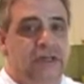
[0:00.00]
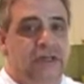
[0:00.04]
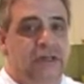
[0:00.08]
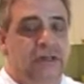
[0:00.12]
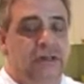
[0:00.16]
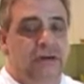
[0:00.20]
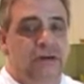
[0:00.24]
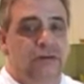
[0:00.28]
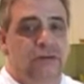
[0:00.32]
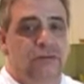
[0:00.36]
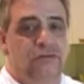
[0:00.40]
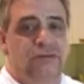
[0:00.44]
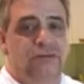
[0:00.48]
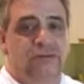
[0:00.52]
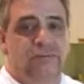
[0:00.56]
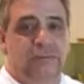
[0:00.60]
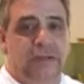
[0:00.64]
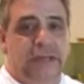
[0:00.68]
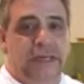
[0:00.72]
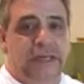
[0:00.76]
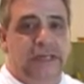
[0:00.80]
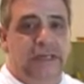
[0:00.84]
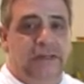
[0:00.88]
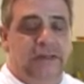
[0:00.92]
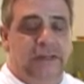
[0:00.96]
close
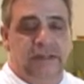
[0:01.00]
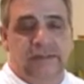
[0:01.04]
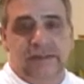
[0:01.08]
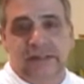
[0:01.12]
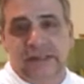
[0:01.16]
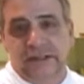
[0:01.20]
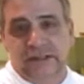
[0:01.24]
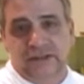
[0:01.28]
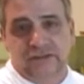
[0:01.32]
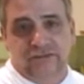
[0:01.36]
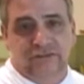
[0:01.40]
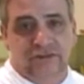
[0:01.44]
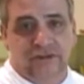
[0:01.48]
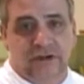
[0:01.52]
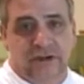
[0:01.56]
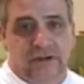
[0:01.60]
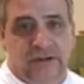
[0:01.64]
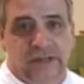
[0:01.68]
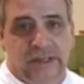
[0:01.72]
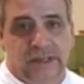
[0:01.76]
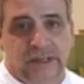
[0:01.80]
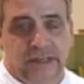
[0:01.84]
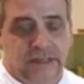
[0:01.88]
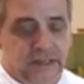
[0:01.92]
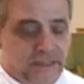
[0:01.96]
immediately, then discard
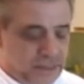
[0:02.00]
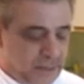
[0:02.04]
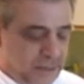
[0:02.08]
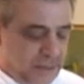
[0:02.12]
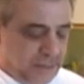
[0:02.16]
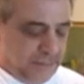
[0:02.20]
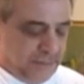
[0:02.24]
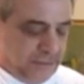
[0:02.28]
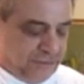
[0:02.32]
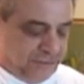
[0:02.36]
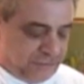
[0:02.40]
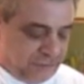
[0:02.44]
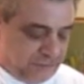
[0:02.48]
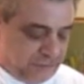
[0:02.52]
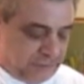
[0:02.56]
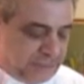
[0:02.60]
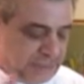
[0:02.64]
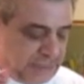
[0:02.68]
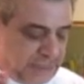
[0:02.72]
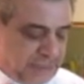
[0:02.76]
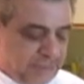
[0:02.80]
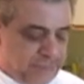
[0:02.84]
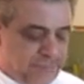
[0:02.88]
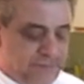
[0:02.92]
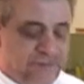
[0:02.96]
it. But
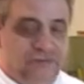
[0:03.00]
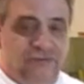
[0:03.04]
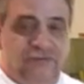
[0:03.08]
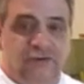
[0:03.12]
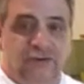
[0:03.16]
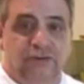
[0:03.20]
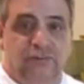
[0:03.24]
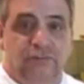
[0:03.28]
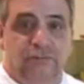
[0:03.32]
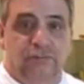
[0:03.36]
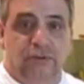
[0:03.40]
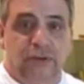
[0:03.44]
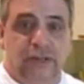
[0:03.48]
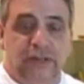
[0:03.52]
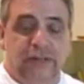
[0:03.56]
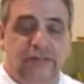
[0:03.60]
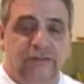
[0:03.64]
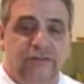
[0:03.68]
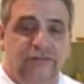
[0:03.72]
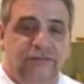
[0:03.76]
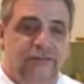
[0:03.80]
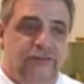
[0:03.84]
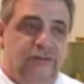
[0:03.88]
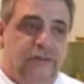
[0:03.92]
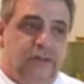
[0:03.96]
sometimes it just
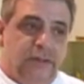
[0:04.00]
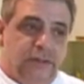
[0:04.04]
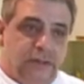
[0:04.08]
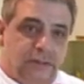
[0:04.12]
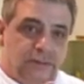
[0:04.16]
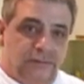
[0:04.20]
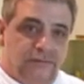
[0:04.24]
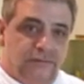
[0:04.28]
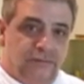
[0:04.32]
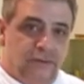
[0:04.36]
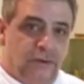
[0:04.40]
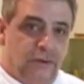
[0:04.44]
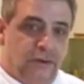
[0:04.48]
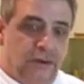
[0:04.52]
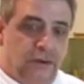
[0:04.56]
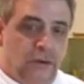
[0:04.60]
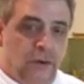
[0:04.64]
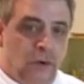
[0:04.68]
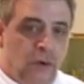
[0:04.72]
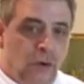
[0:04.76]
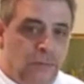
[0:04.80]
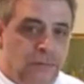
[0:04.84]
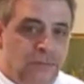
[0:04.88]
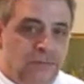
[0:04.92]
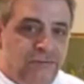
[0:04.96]
breathes, so it
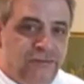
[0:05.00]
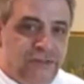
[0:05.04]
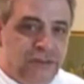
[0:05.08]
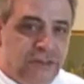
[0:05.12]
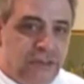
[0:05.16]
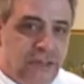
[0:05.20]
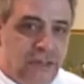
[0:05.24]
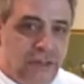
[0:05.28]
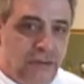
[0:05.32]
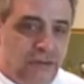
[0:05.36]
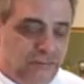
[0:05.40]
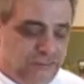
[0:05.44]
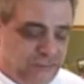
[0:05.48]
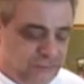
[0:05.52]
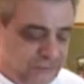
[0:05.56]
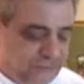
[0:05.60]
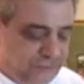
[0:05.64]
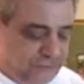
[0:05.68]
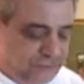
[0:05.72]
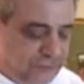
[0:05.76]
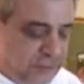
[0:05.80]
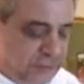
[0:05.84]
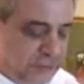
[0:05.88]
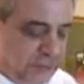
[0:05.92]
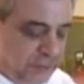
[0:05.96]
opens and
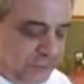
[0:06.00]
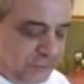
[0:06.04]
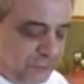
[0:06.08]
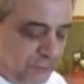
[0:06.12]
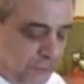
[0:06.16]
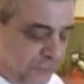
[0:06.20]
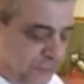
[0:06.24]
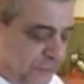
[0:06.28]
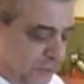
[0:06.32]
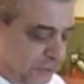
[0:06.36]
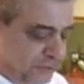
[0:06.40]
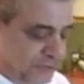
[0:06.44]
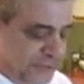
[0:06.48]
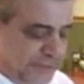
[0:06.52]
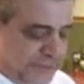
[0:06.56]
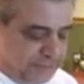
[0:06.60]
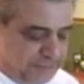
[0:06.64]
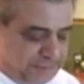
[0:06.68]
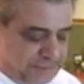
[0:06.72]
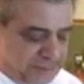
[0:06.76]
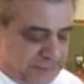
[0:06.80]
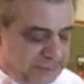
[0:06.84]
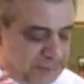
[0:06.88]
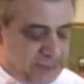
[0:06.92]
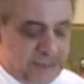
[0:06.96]
closes. So if you
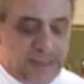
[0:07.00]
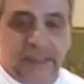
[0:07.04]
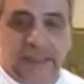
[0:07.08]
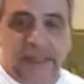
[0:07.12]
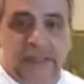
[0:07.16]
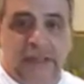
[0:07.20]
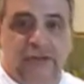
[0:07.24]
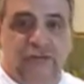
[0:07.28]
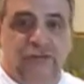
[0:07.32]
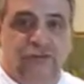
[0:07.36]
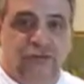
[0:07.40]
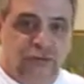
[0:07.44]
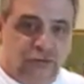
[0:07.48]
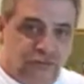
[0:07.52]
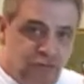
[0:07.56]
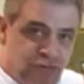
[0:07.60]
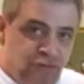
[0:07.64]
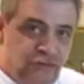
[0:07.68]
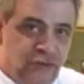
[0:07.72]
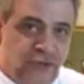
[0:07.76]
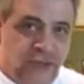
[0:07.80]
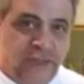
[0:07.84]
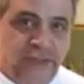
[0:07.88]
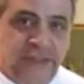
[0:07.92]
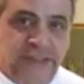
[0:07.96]
tap it, and it should
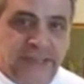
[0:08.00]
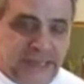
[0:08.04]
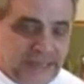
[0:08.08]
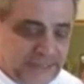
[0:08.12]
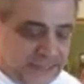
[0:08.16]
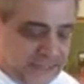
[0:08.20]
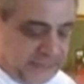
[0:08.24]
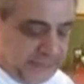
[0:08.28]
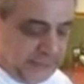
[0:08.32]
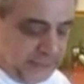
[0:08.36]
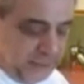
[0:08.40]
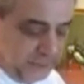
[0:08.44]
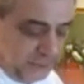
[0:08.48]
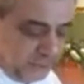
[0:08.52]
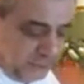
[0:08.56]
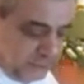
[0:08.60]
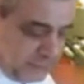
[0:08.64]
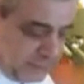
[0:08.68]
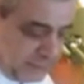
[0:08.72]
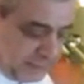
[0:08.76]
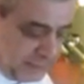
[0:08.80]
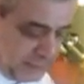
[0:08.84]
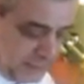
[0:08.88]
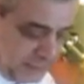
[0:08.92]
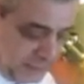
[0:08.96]
shut tight again,
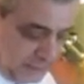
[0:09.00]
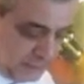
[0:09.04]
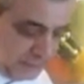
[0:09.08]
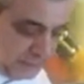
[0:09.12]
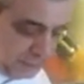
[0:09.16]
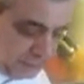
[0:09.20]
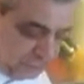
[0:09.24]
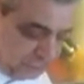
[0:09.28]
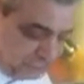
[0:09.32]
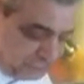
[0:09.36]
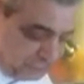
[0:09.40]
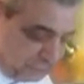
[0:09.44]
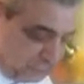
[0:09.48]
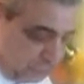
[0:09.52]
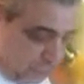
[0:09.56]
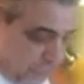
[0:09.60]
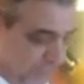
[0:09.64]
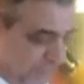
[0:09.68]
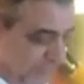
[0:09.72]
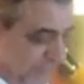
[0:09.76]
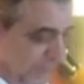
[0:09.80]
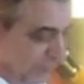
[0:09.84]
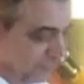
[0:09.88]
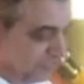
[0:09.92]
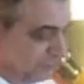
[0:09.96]
okay? So
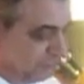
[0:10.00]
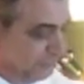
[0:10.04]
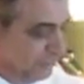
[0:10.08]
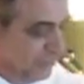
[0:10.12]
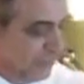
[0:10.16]
we've got some